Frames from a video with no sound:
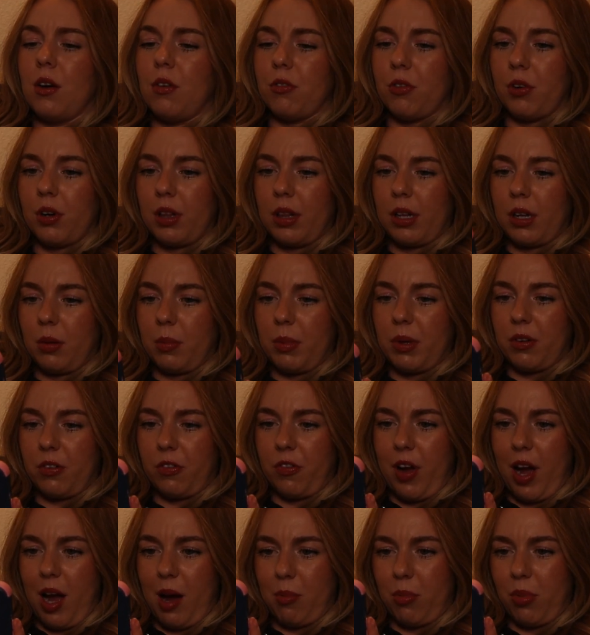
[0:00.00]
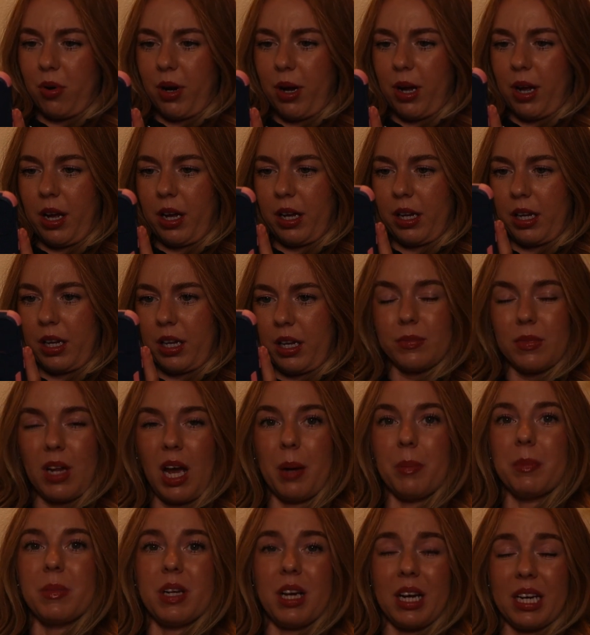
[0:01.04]
for a little bit of fabric.
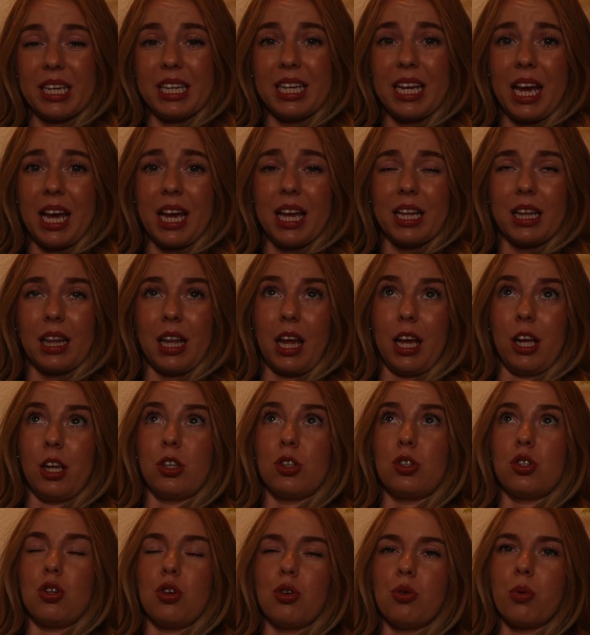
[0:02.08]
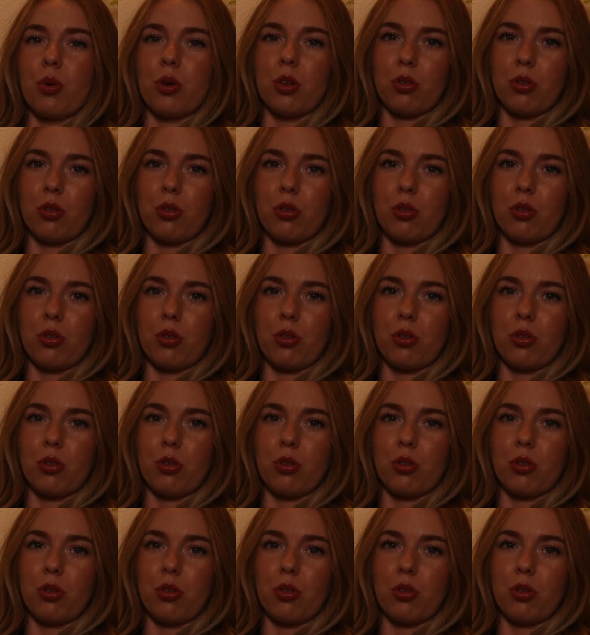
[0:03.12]
I'm gonna get like 2